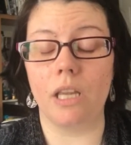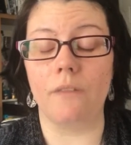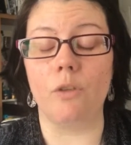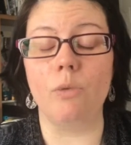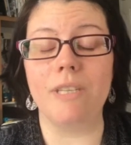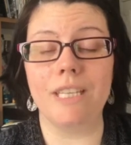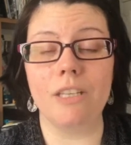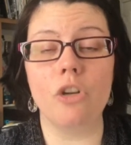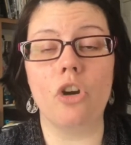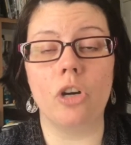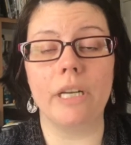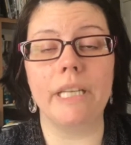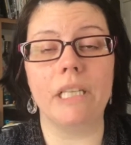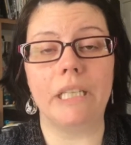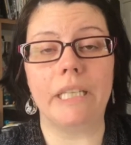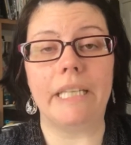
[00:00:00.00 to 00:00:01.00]
if you didn't
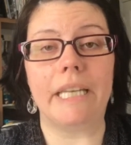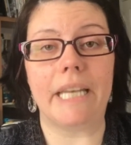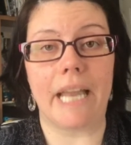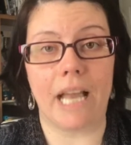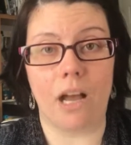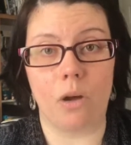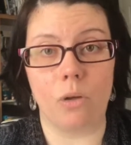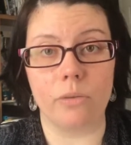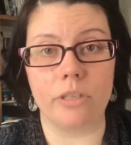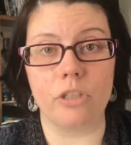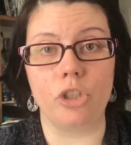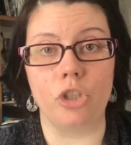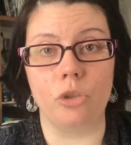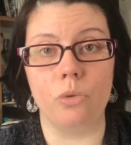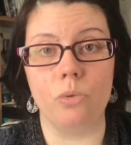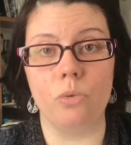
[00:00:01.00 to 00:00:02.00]
already clean it out,
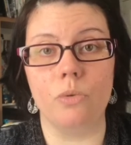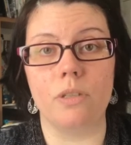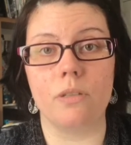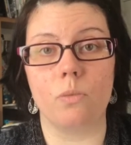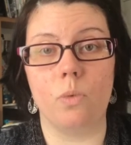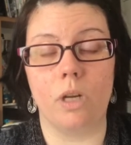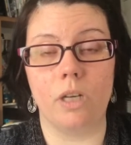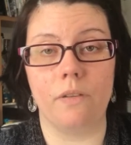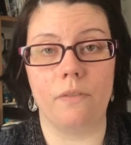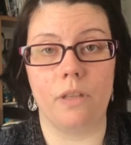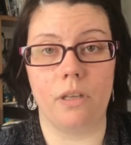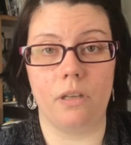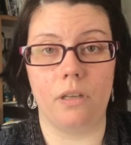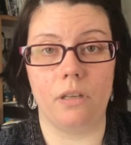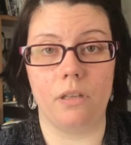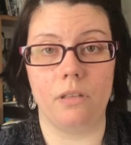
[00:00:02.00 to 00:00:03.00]
use one of
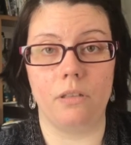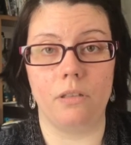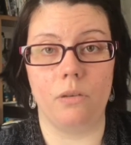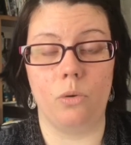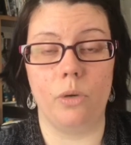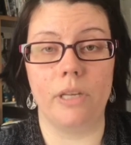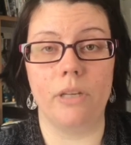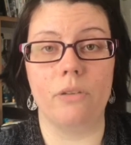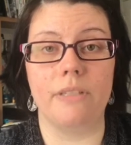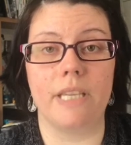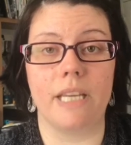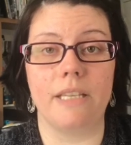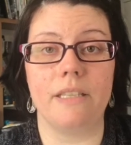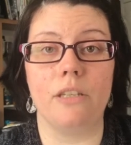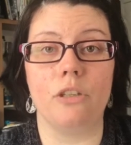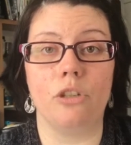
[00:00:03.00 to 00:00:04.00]
the oils that
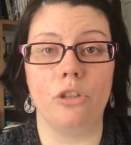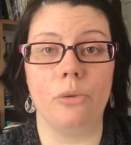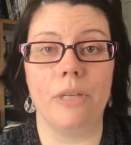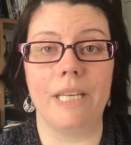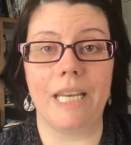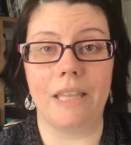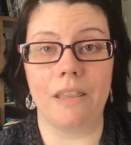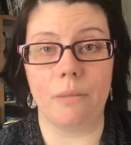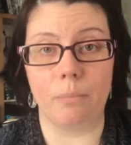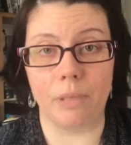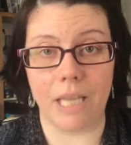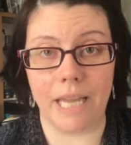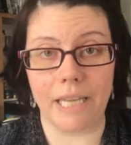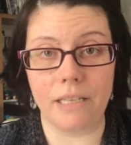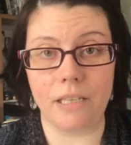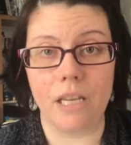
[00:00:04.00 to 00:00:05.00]
is included in the
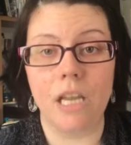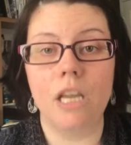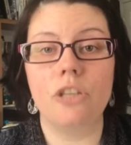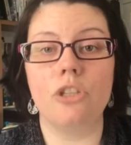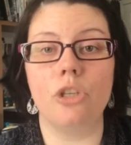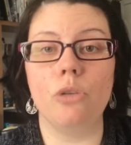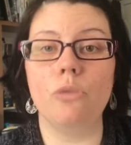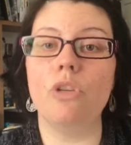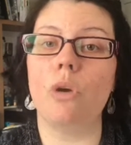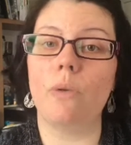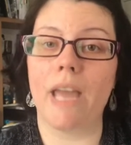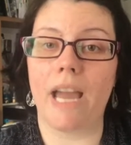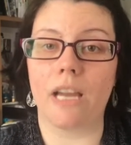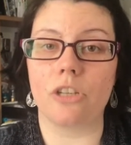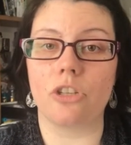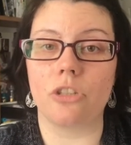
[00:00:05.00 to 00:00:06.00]
blend so you don't
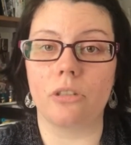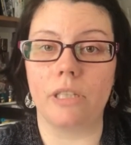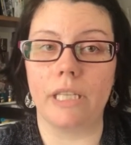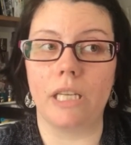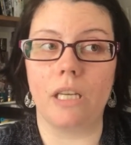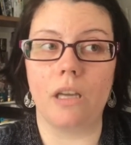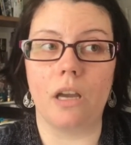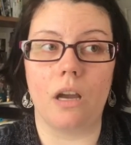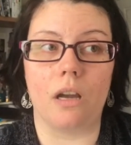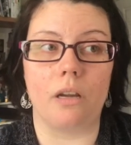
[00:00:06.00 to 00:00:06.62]
actually